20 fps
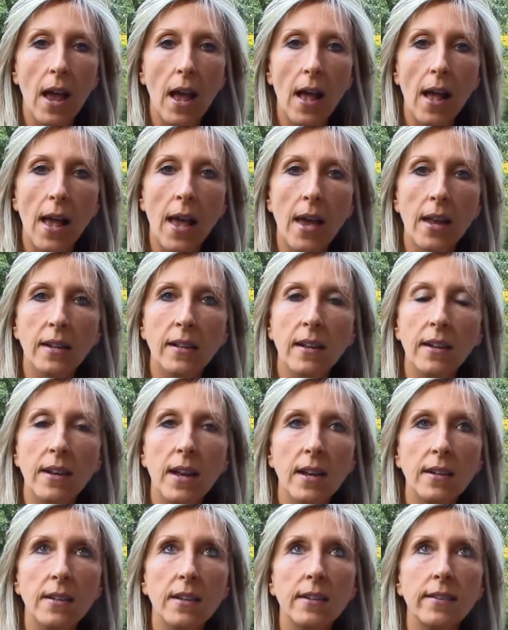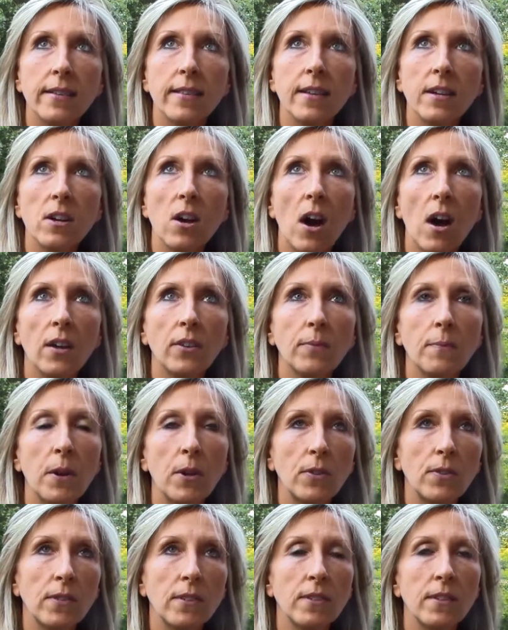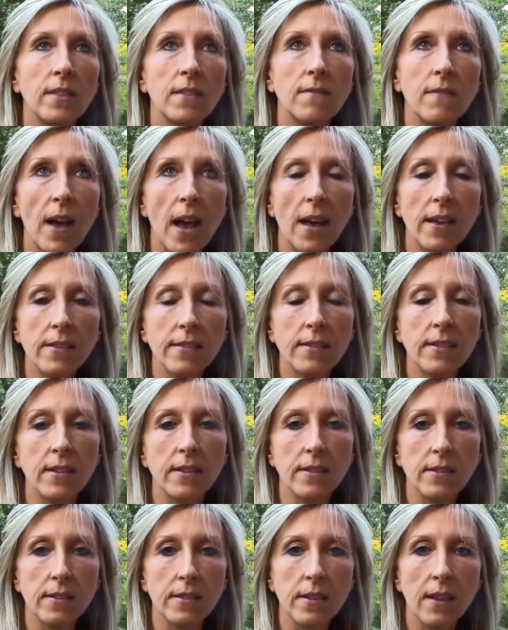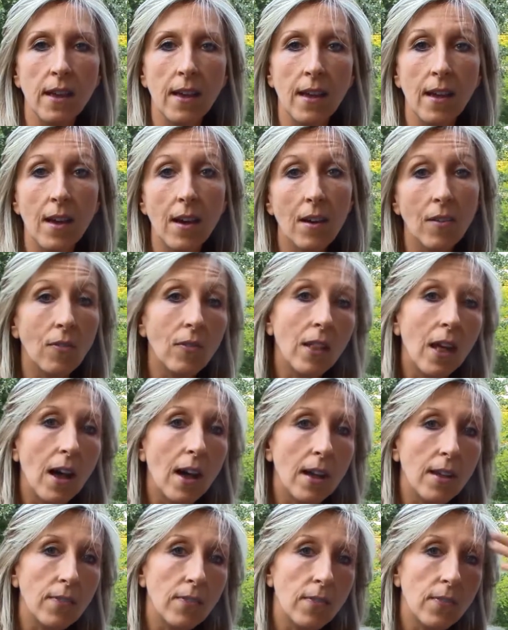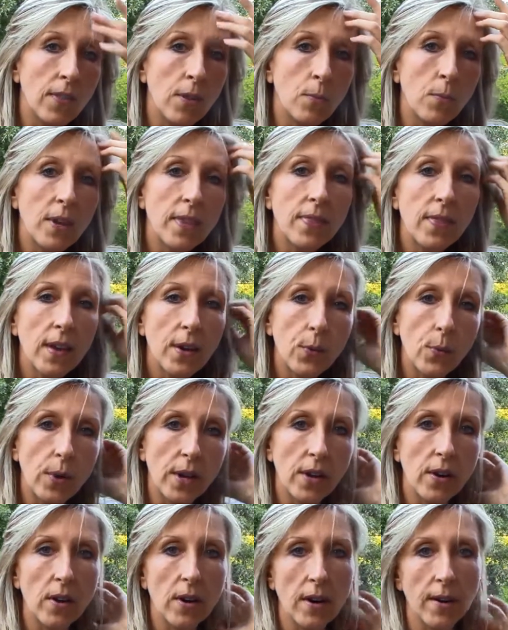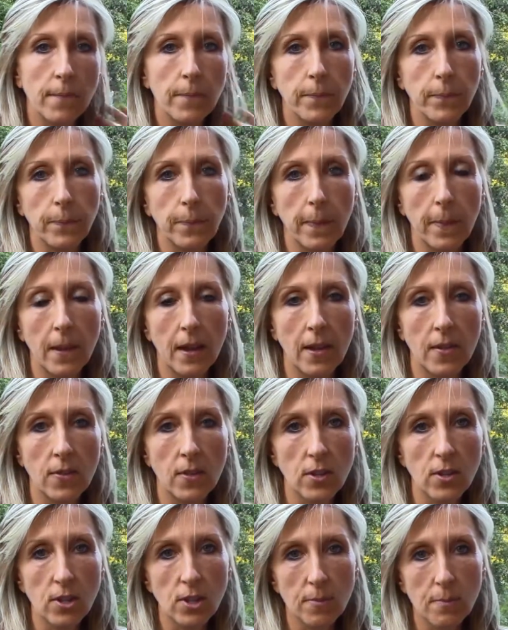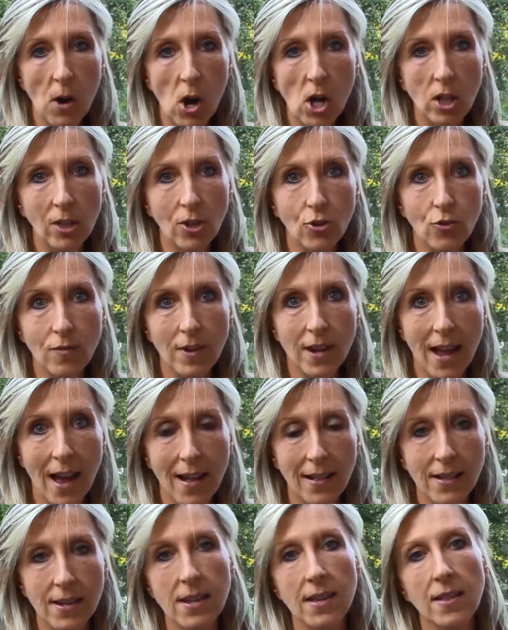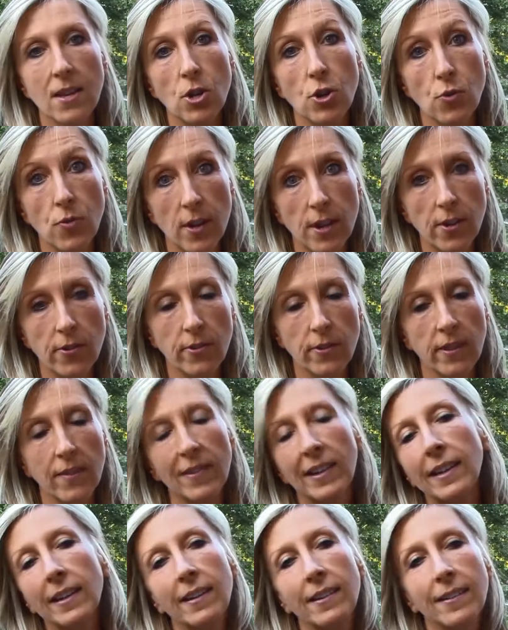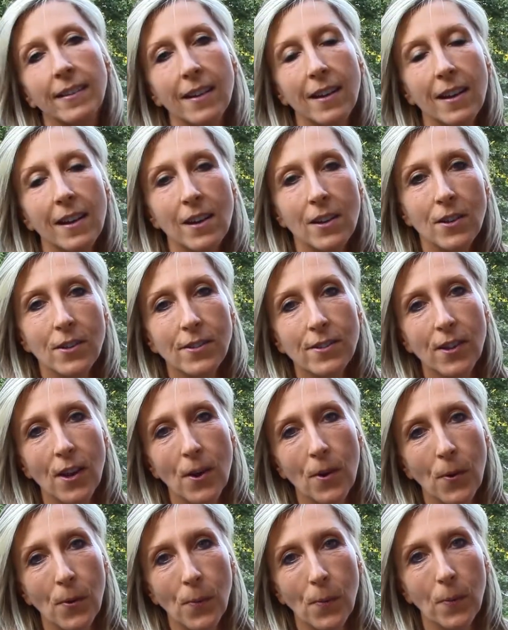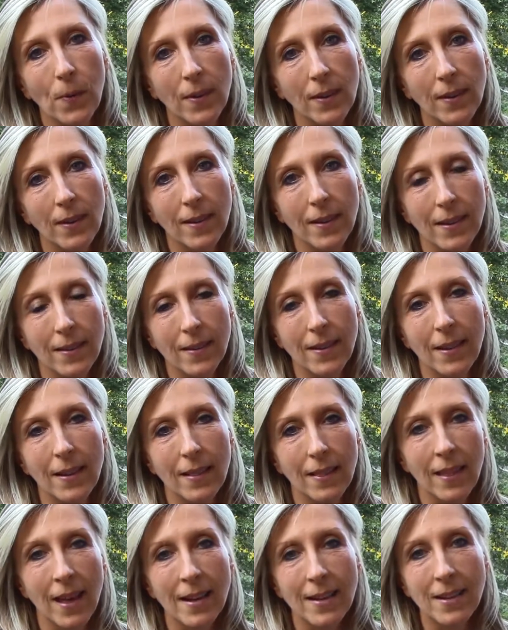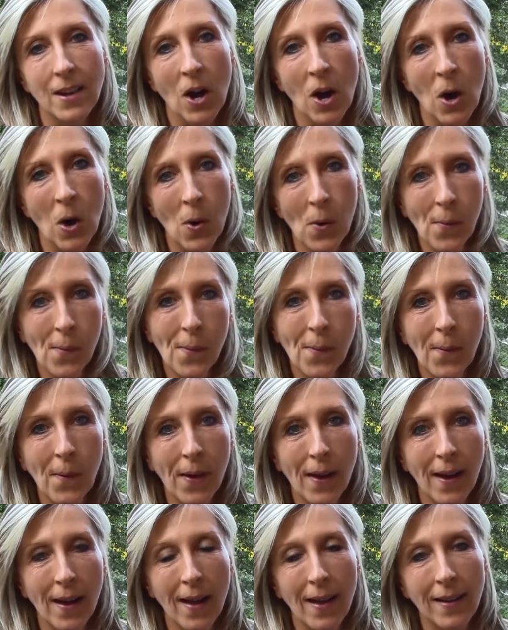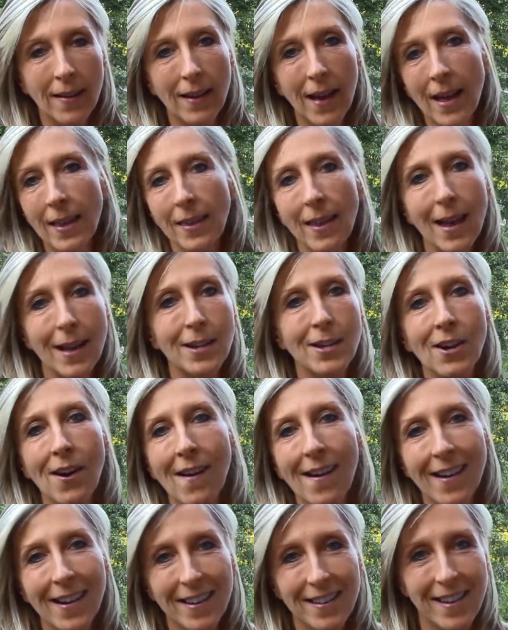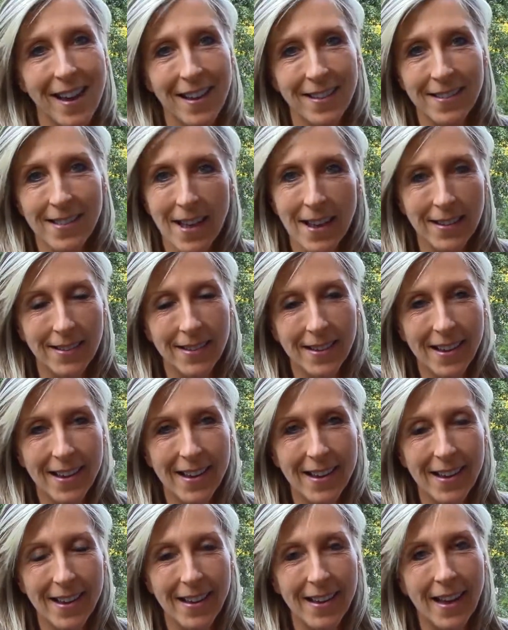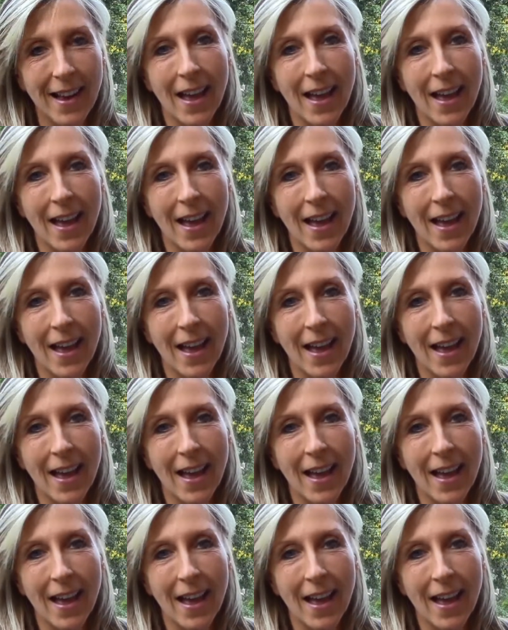and connected to the cosmos and to the vastness of life than we think we are in this small little reality that you think you're living in. So let go and let God, as they say.